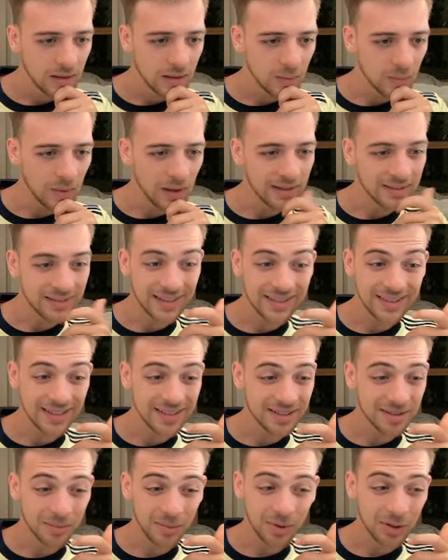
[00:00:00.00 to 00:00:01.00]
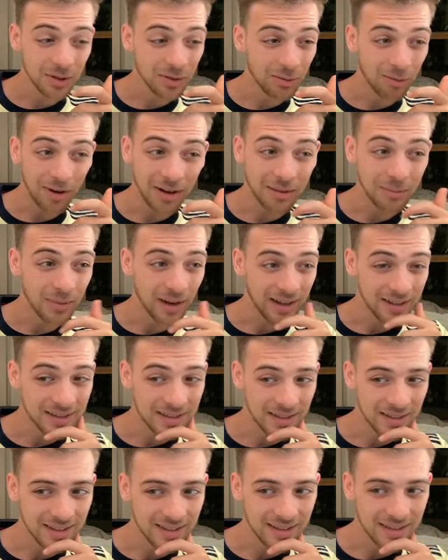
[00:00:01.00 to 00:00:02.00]
Wow, I think there's some good running backs
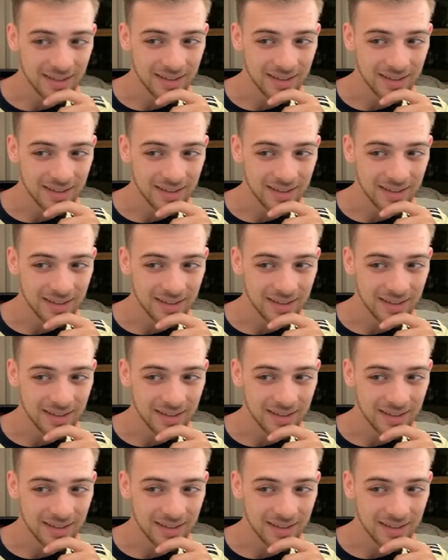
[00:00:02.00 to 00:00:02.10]
here.